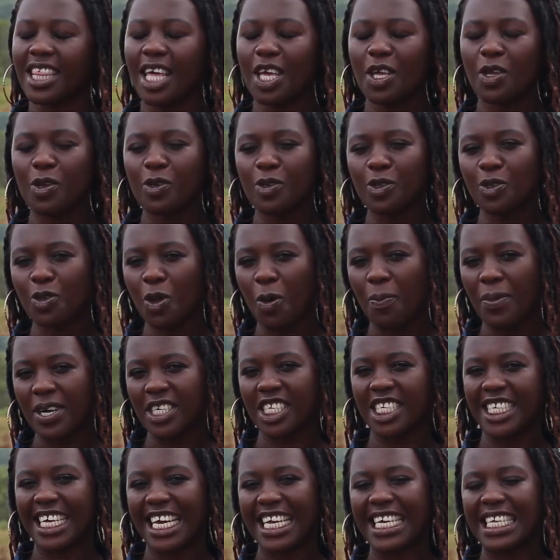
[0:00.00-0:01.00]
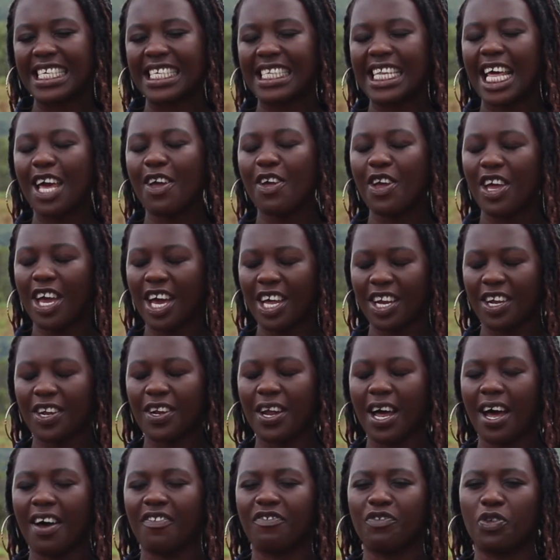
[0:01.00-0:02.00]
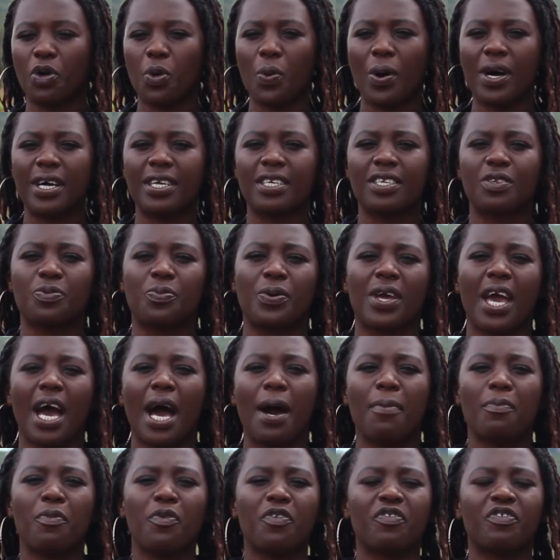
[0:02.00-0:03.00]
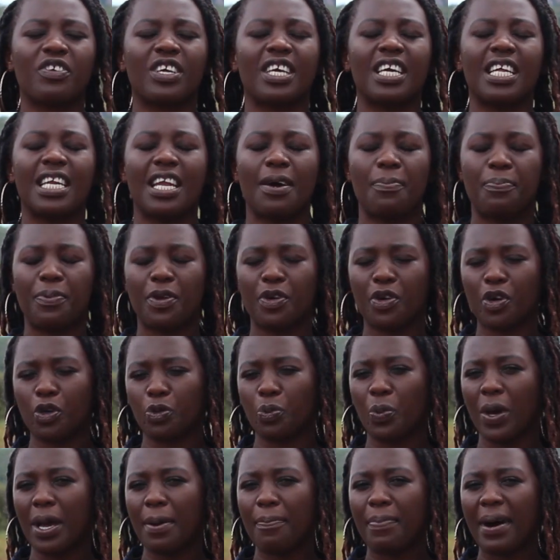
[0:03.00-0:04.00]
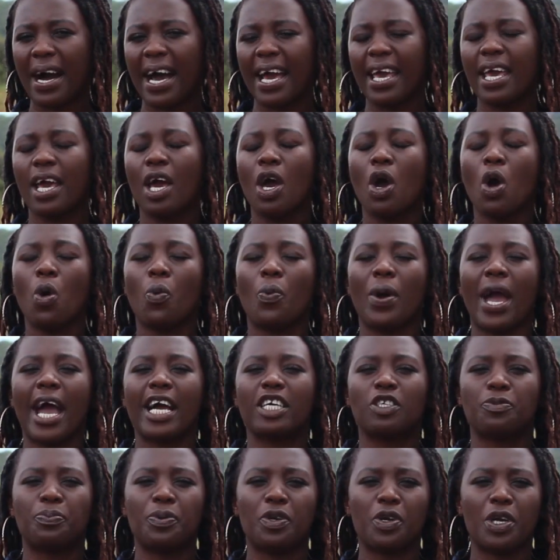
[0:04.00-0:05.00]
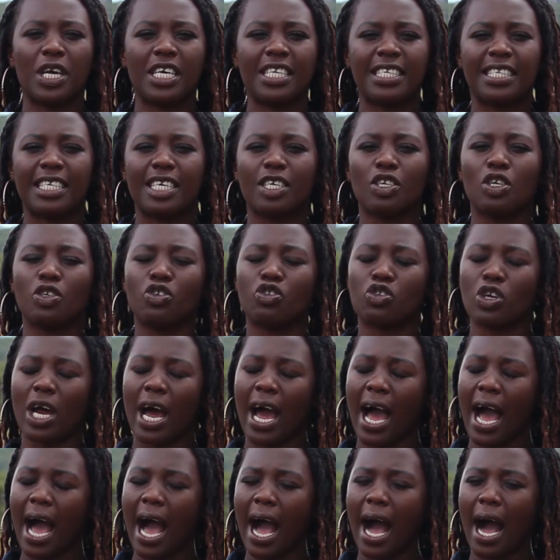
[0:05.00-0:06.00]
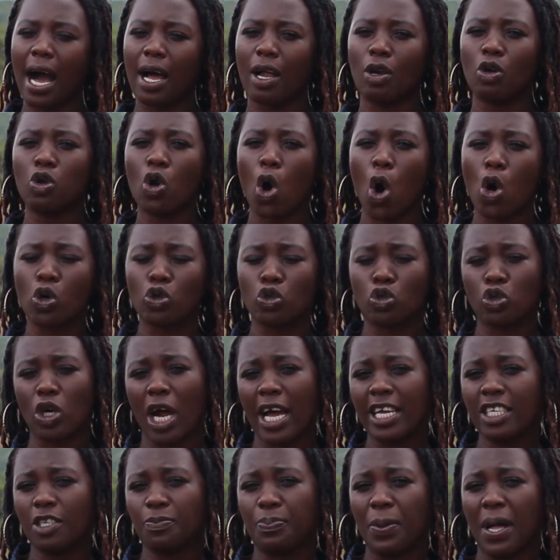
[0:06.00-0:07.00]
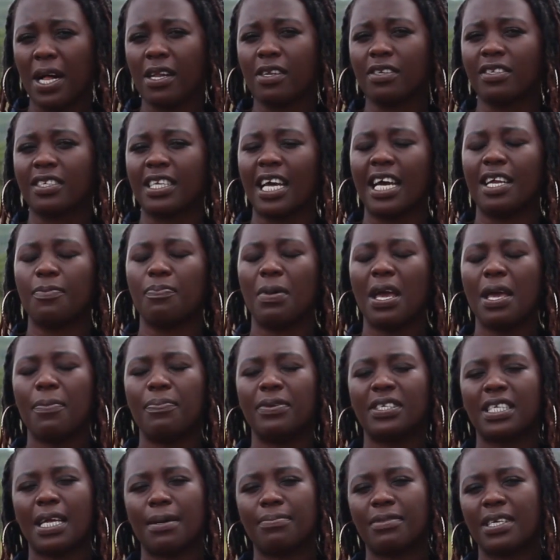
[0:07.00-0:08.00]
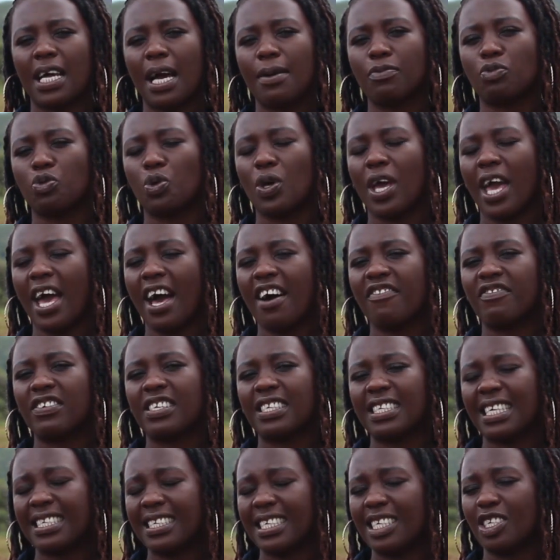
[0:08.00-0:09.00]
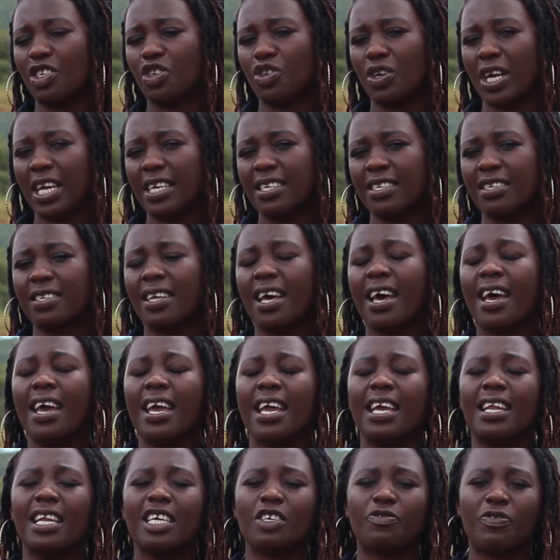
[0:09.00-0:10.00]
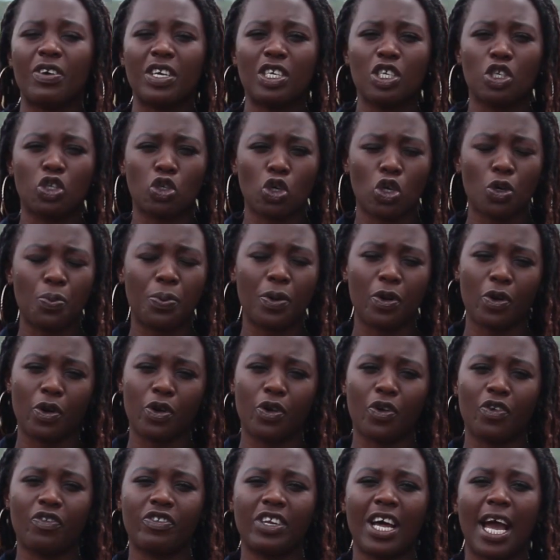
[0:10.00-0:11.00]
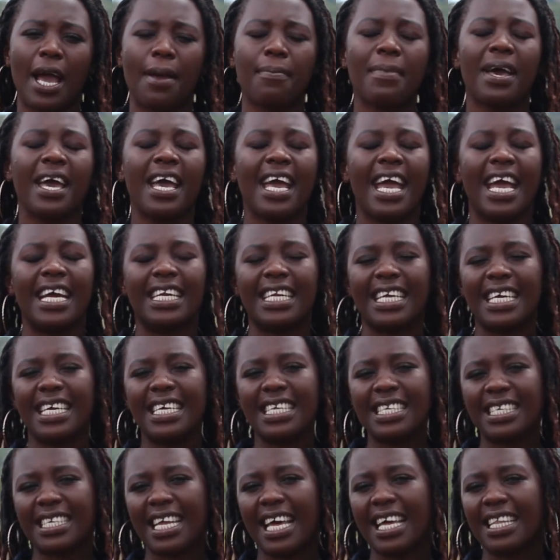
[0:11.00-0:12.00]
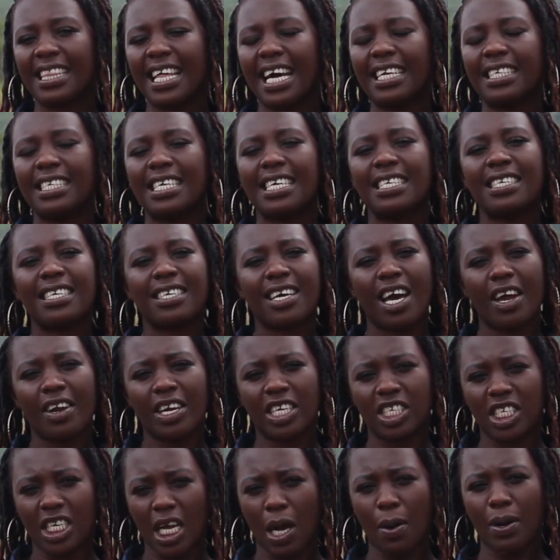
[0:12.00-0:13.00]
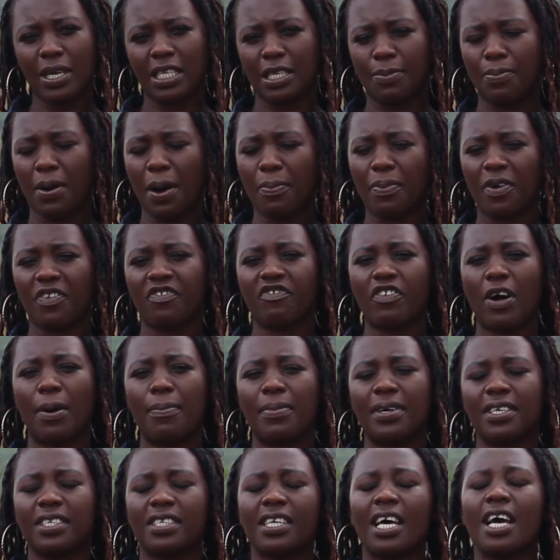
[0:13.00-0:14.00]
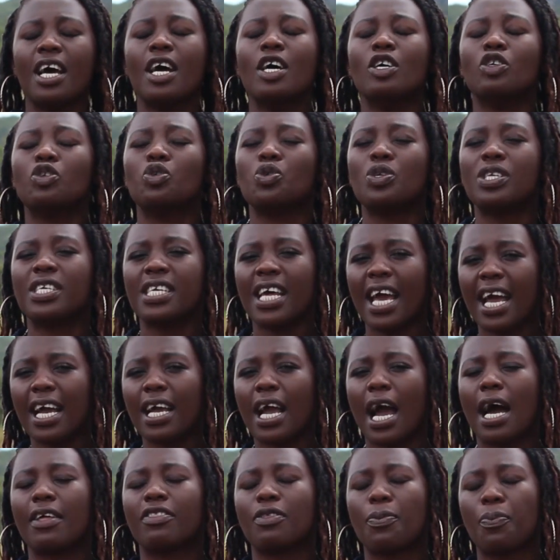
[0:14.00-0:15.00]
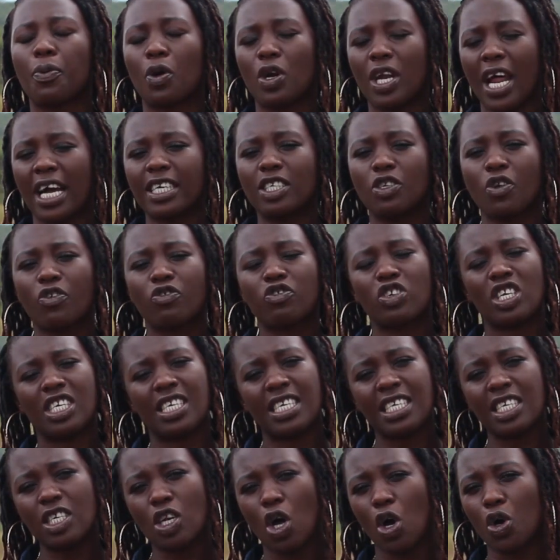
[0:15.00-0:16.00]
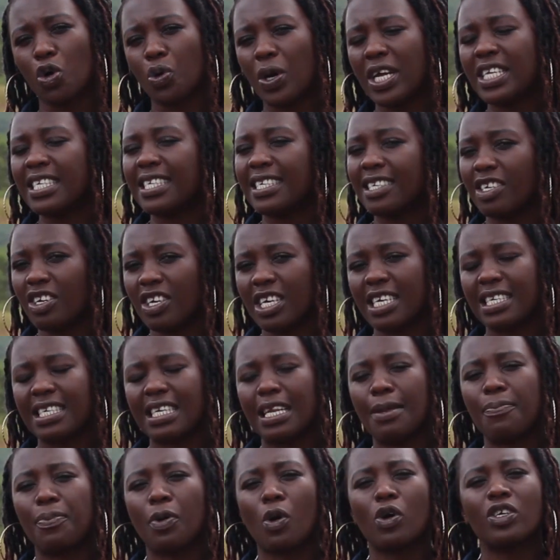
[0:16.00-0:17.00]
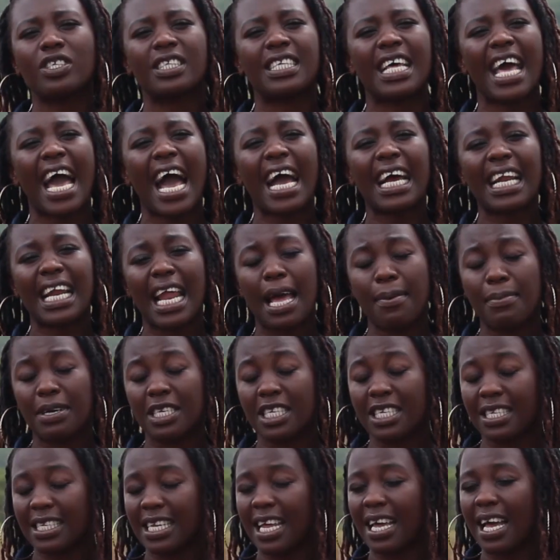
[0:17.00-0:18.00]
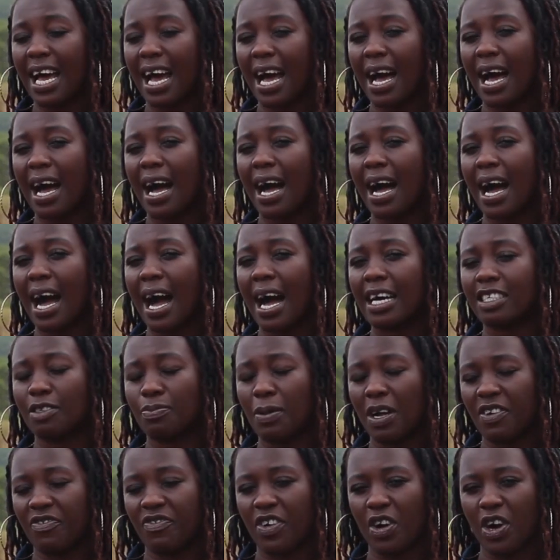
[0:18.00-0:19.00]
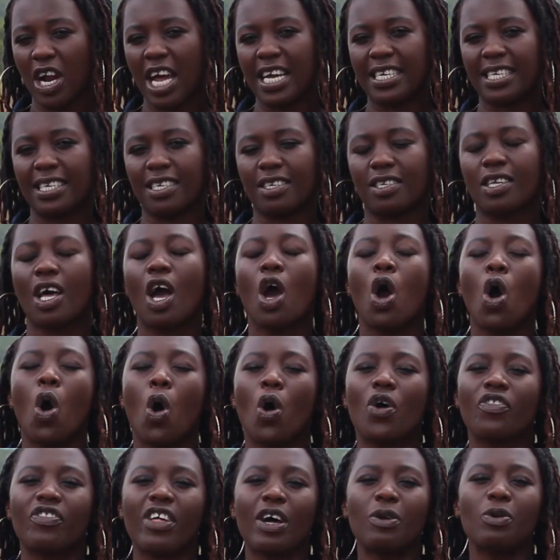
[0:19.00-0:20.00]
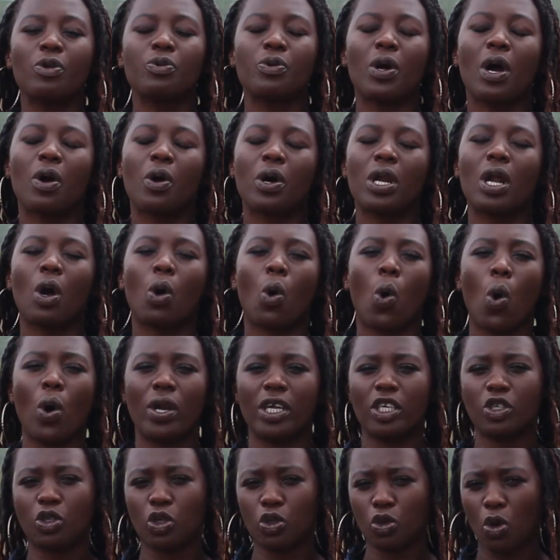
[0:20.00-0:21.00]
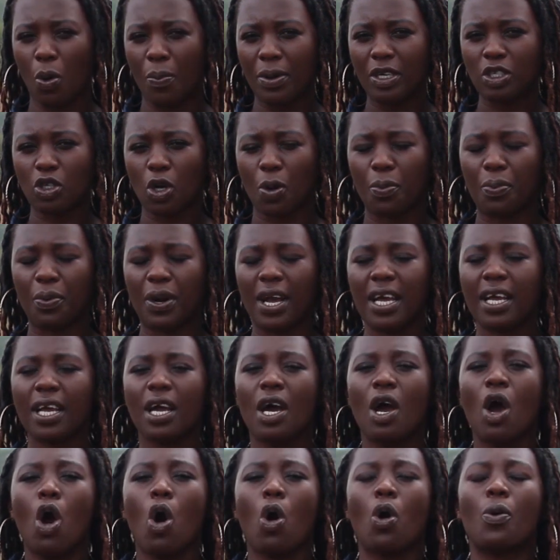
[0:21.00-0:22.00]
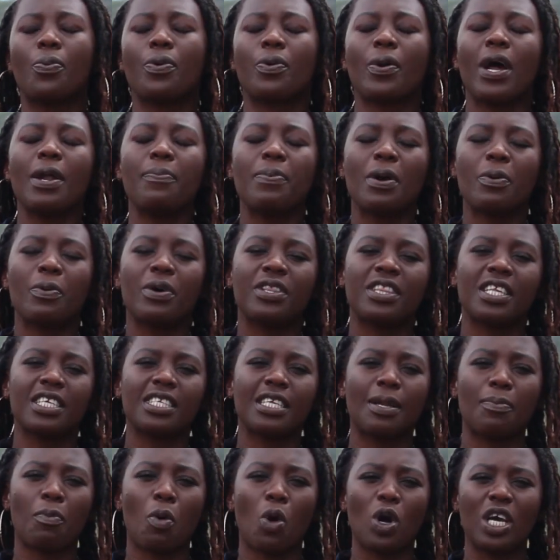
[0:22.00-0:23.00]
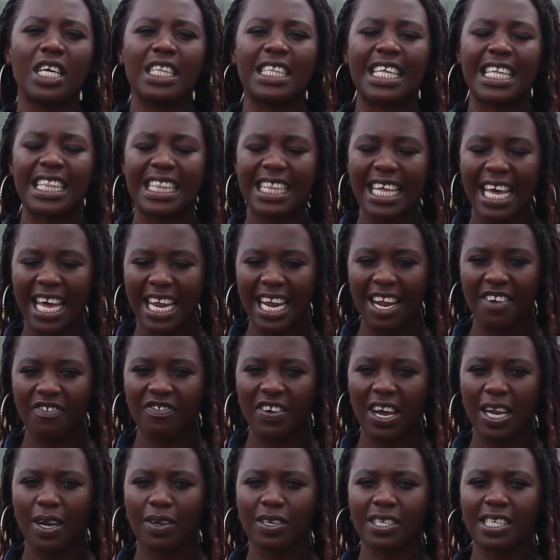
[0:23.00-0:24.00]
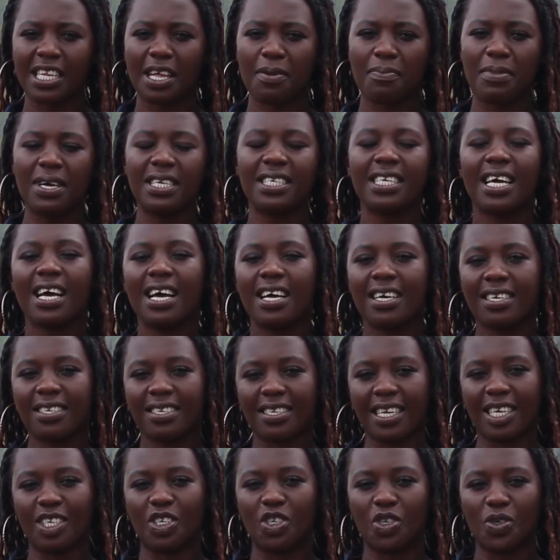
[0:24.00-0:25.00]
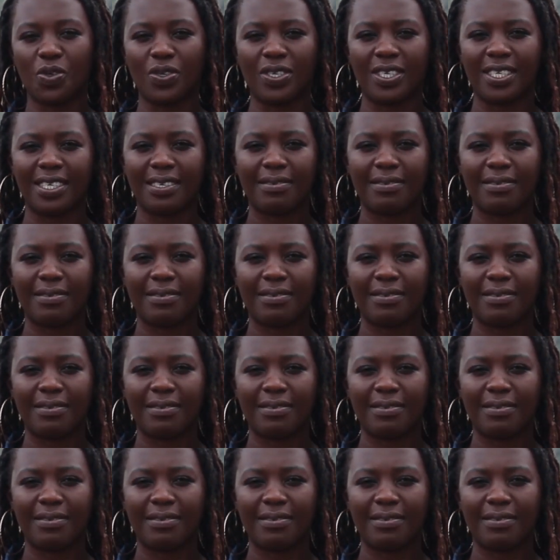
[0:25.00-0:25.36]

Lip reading: thank you so much, Dennis. There you heard it, viewers. We are moving in a period whereby we are experiencing long dry spells, and maybe sometimes we have incessant rains in a very short period of time. And he is saying that he is encouraging our Zimbabwean farmers to take the production of traditional grains seriously, because they are climate smart varieties. On that note, we are going to go on a short commercial break. We'll be right back with this and more in the third and final segment. Stay tuned.